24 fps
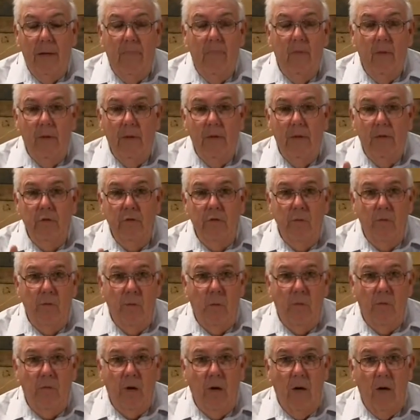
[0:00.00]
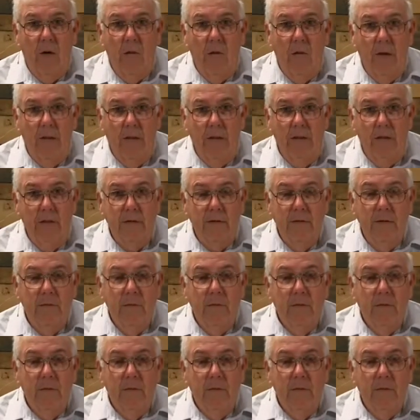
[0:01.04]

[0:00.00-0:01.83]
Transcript: I'm going to do some more wrong ways